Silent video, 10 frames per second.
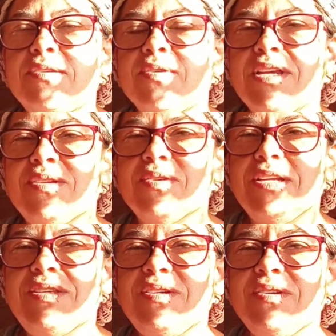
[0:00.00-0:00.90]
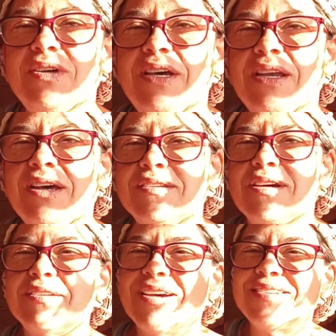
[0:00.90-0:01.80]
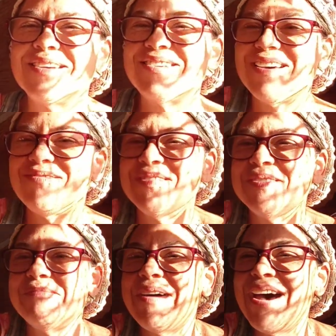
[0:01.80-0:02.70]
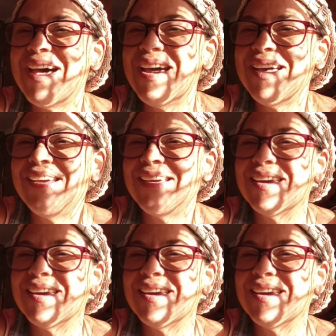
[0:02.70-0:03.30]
2022, and I'll talk to you guys next time. Bye.